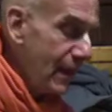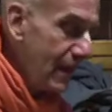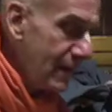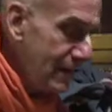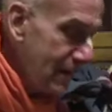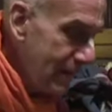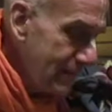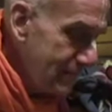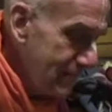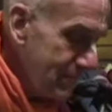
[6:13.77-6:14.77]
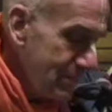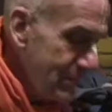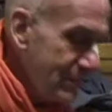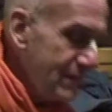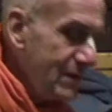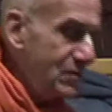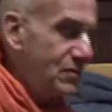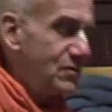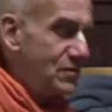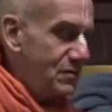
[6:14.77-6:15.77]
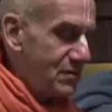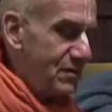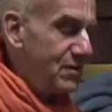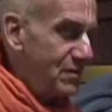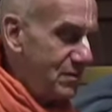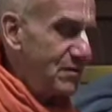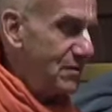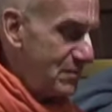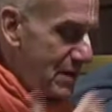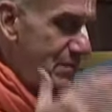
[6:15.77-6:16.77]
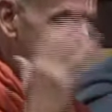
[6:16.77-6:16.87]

And it made a